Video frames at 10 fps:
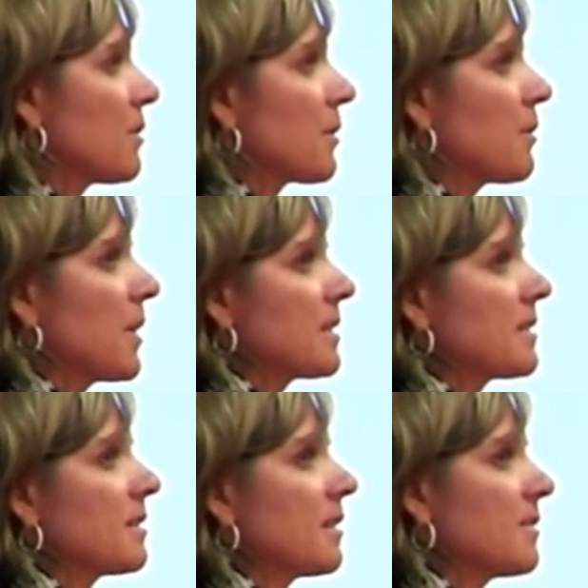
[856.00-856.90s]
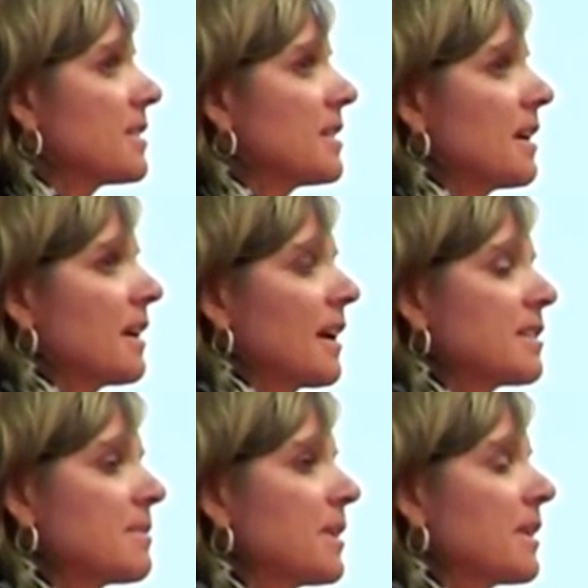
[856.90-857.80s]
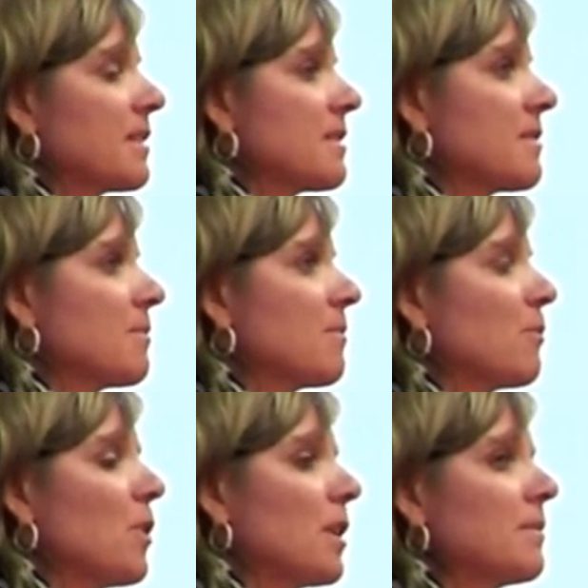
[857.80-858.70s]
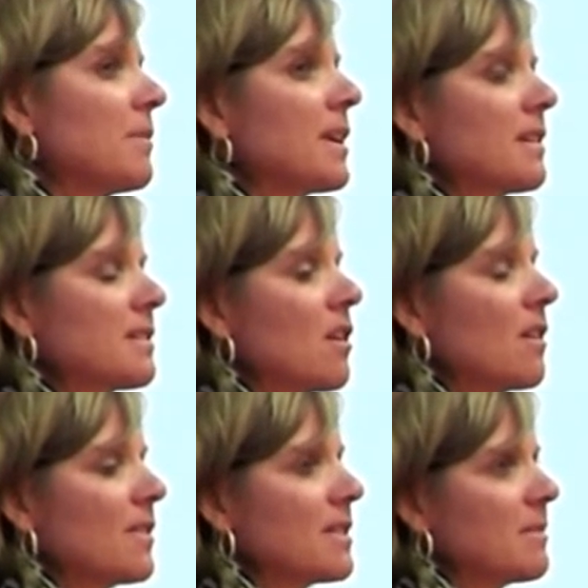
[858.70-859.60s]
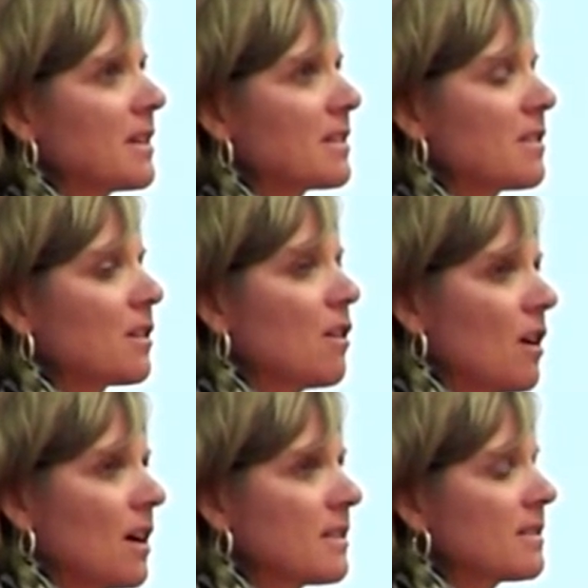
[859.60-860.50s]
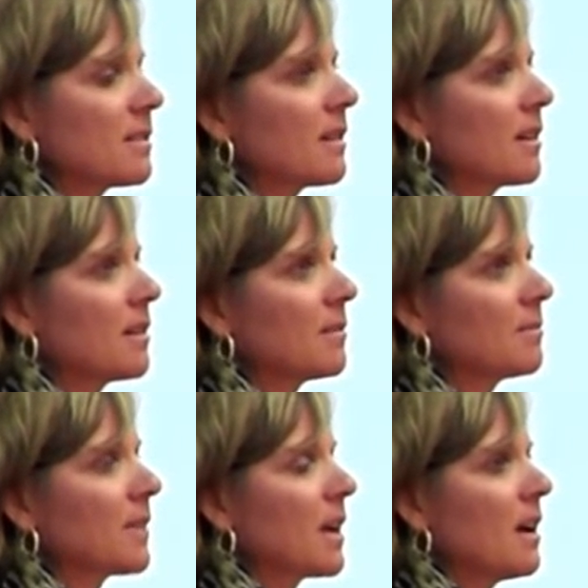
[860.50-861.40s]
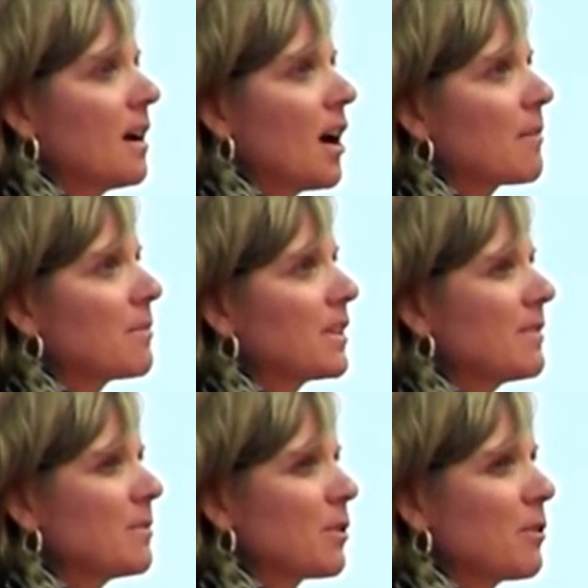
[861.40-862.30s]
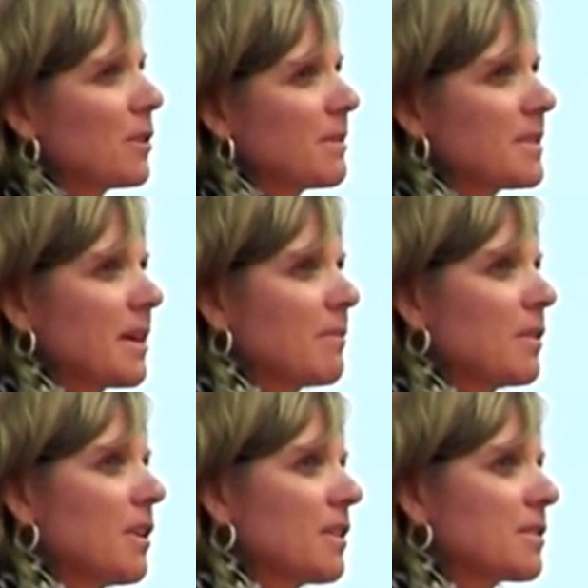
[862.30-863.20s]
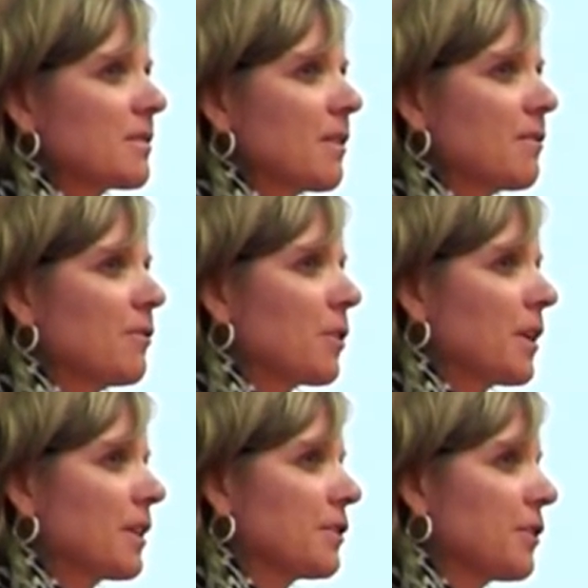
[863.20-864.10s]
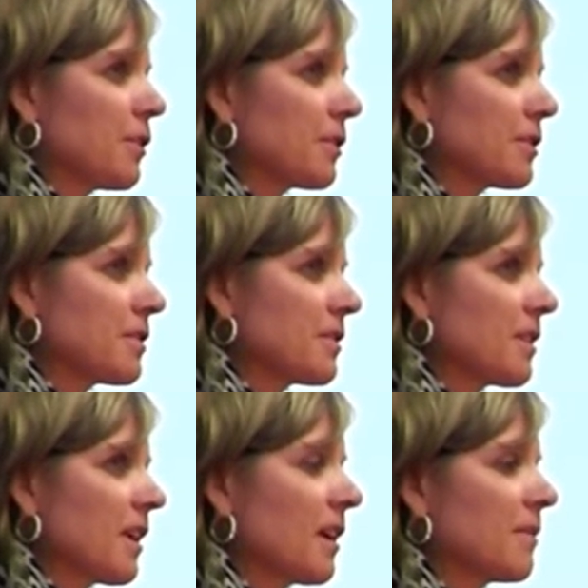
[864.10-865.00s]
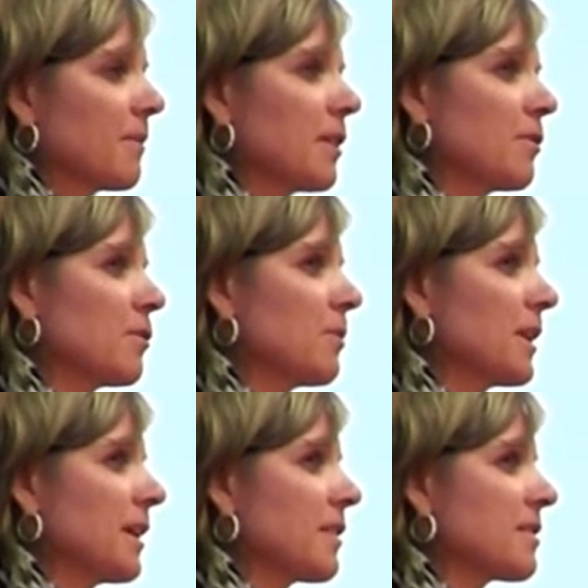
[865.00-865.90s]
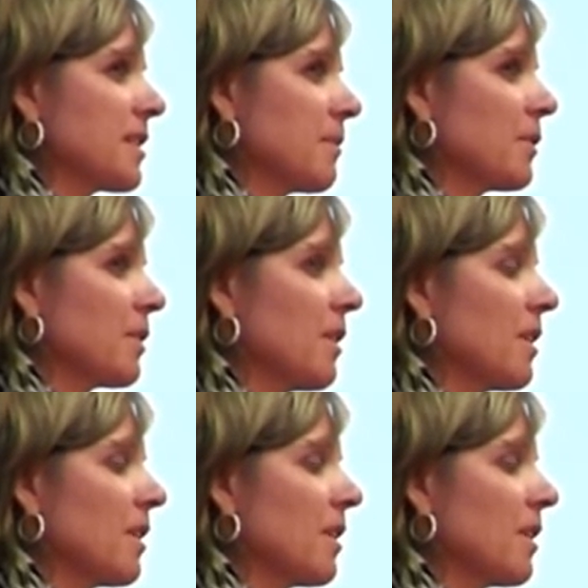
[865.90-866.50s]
on the request of CAS because obviously because of the cost. I believe a meconium sample costs around $400. I don't know what a hair sample